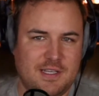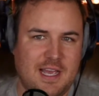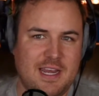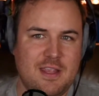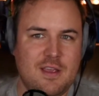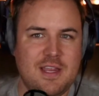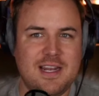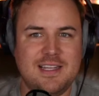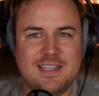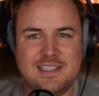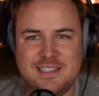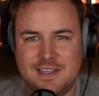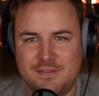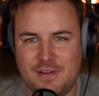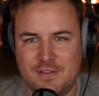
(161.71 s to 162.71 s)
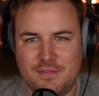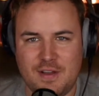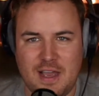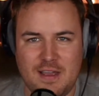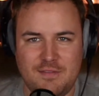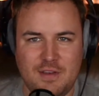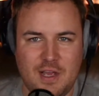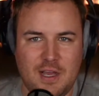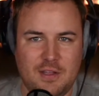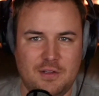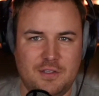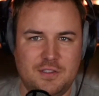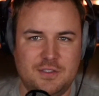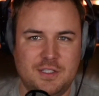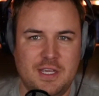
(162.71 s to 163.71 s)
how do you get it to
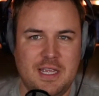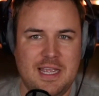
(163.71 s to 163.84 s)
$75?